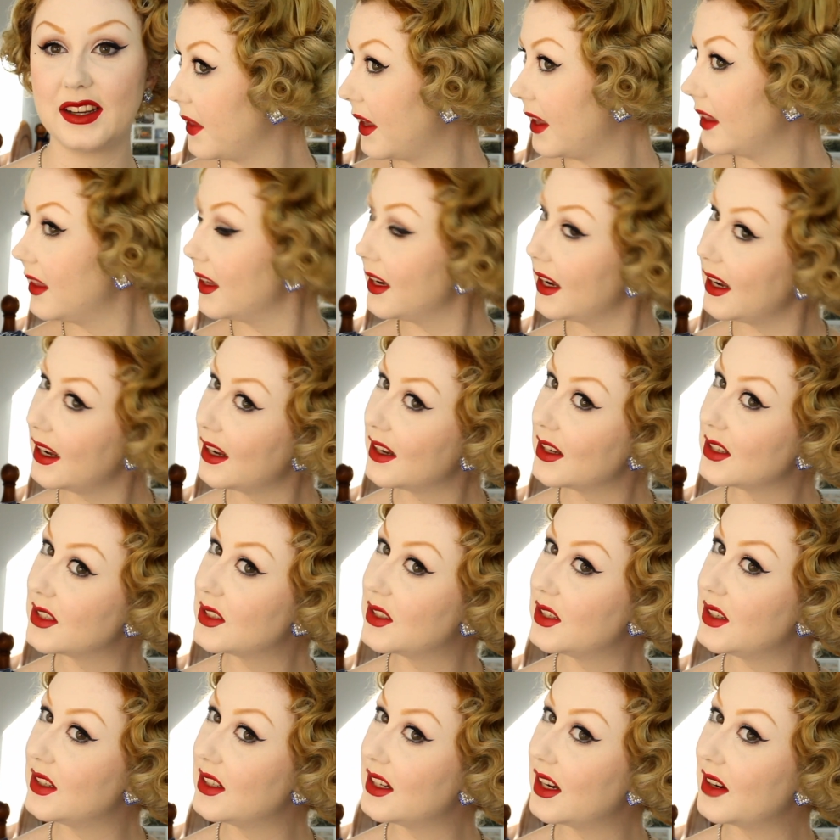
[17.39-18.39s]
And the hair has
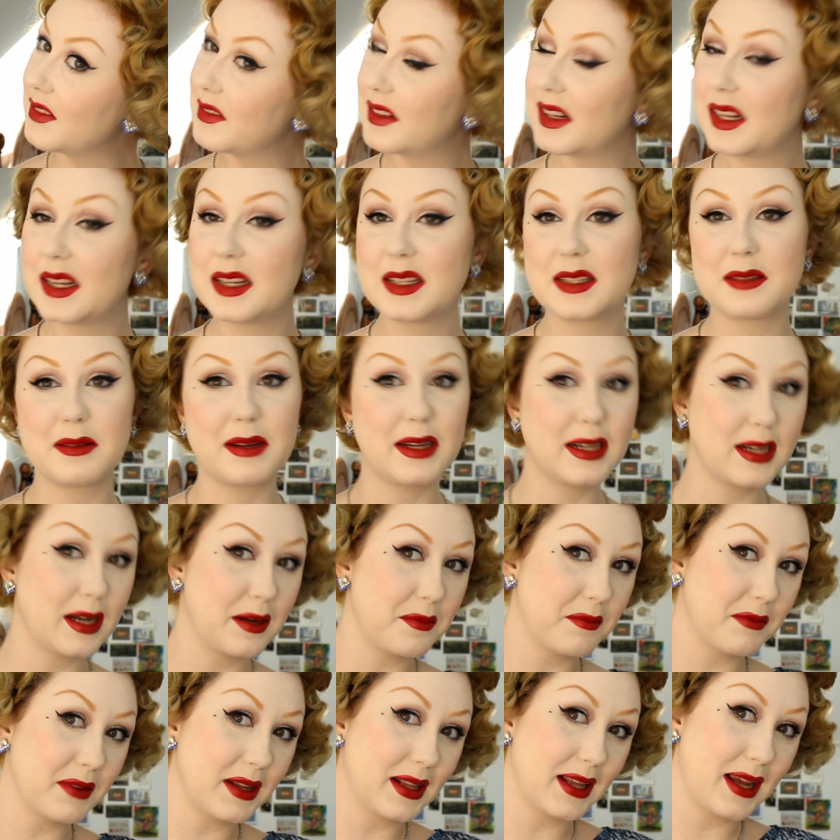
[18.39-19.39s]
turned out really sweet.
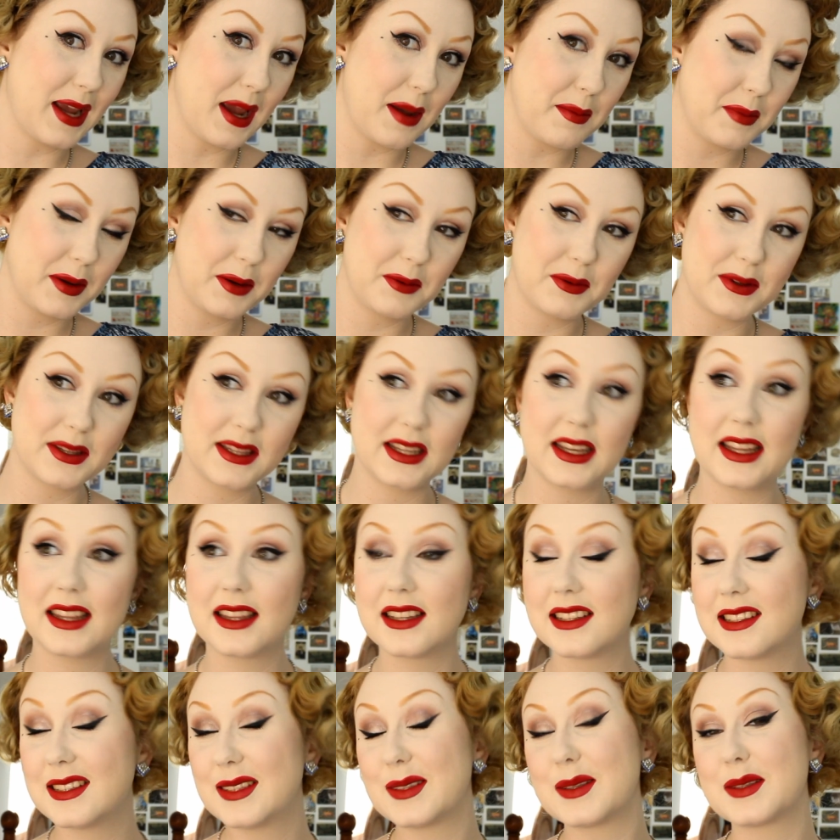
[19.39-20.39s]
I'm really happy with it.
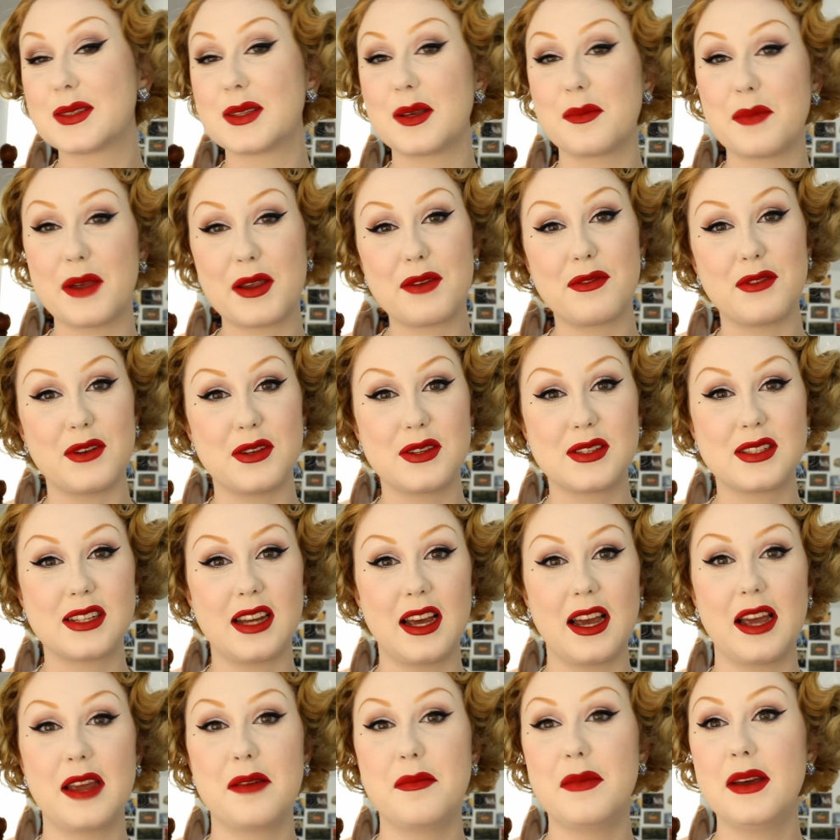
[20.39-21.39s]
This is also my first
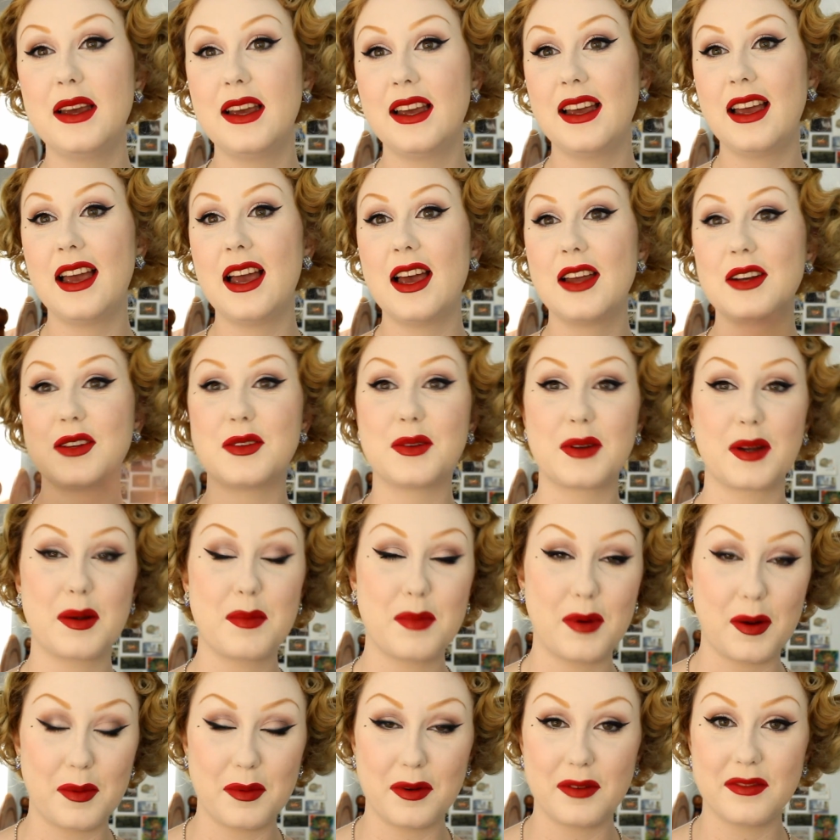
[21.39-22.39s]
time doing a
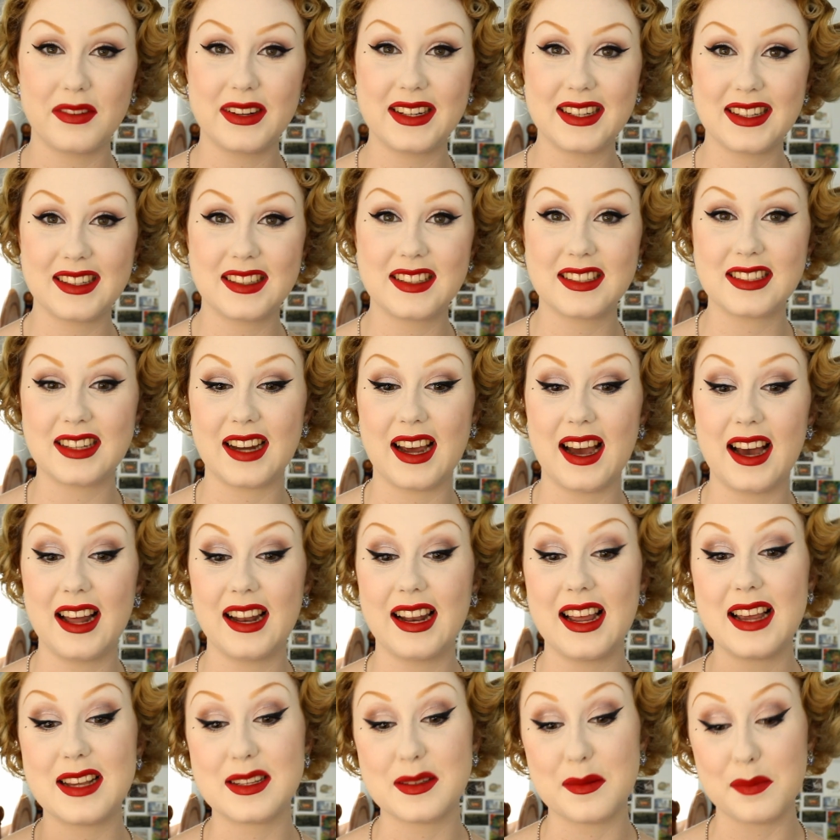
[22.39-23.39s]
proper vintage style
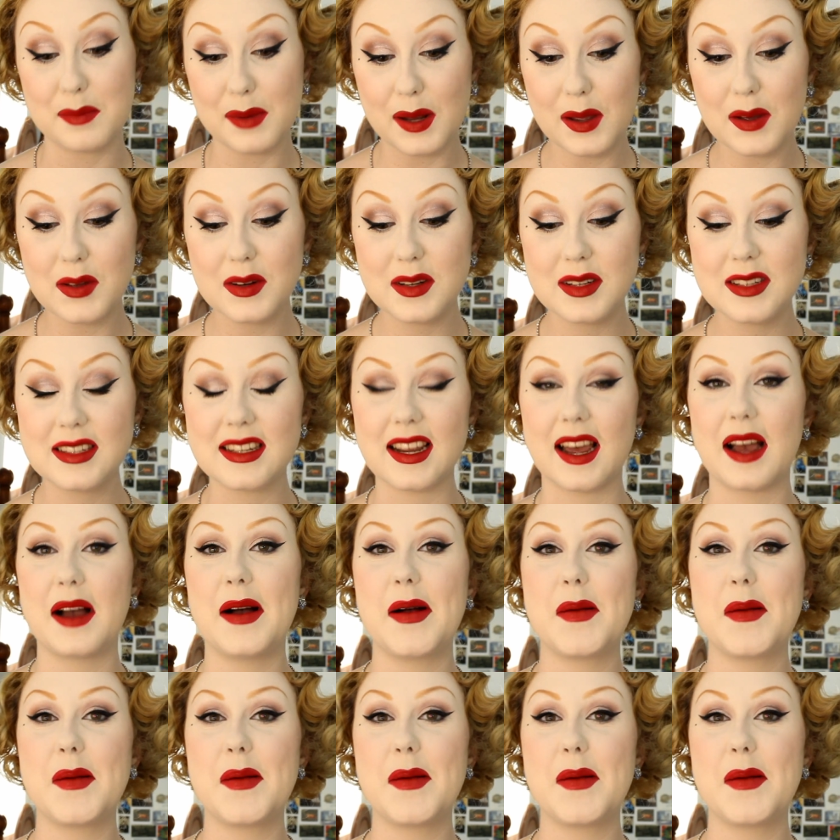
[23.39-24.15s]
as a blonde.